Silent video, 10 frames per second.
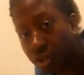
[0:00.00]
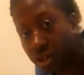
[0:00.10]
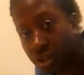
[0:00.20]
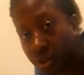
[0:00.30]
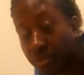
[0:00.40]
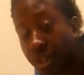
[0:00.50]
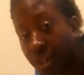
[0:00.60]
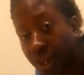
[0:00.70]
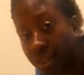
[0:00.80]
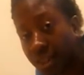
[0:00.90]
to something
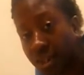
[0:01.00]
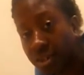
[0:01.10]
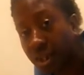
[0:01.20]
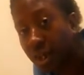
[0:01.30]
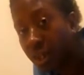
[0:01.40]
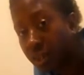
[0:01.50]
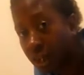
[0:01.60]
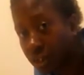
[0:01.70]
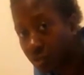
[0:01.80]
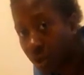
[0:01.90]
like this.
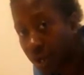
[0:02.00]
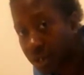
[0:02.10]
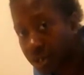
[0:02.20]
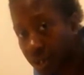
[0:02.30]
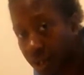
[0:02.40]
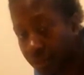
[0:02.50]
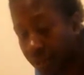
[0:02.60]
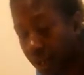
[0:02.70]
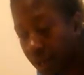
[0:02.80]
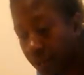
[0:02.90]
That's why I said
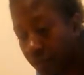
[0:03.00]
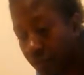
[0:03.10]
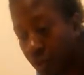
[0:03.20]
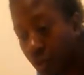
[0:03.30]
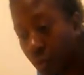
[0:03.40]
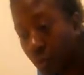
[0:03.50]
that if you